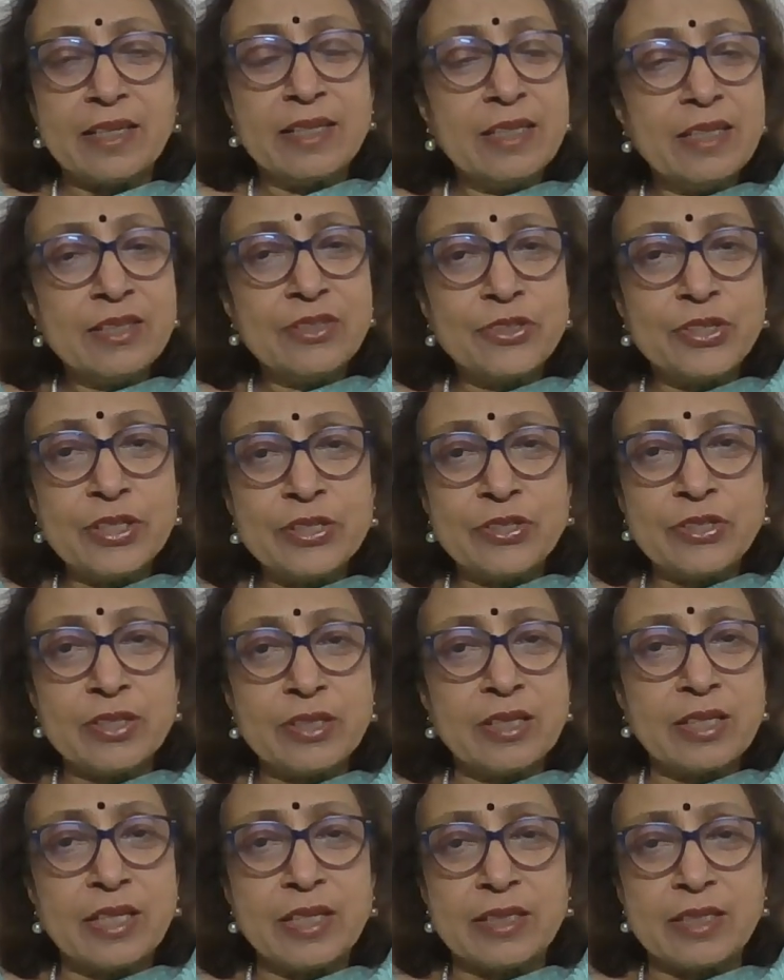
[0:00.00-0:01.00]
It is just
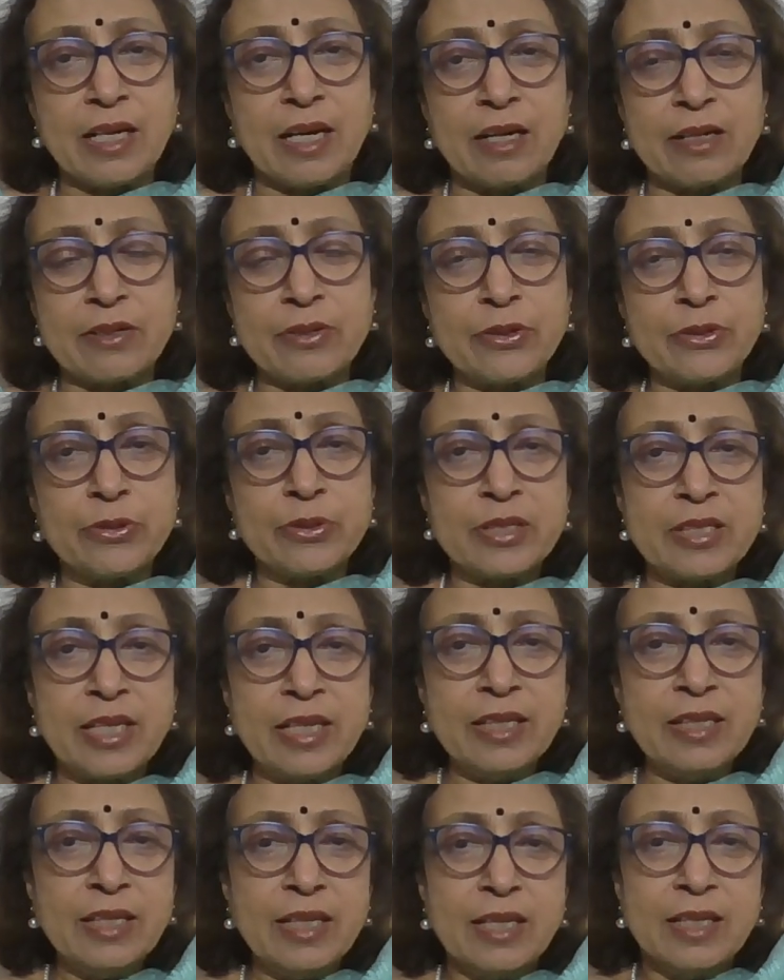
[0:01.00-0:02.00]
a guitar. You're
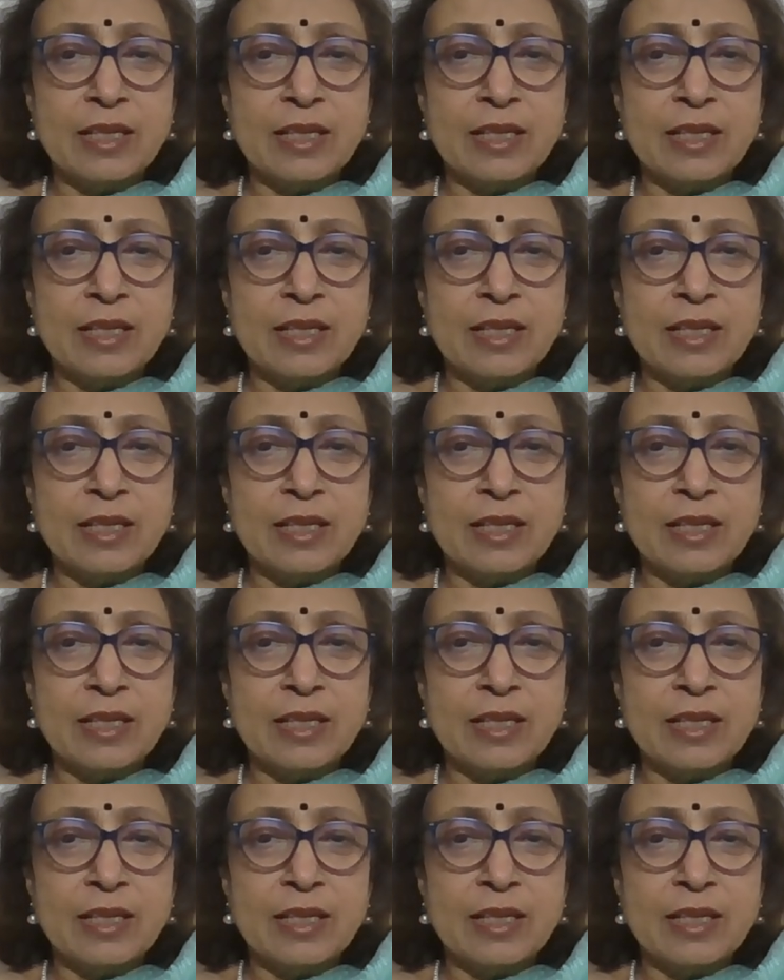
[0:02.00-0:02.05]
saying